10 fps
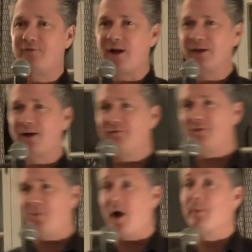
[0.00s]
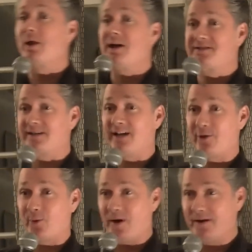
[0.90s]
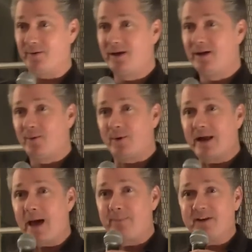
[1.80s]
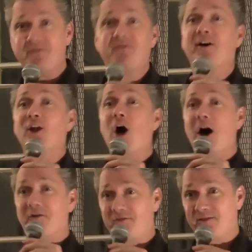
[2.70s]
Falling off the bug. We lost another one. What happened? He fell off.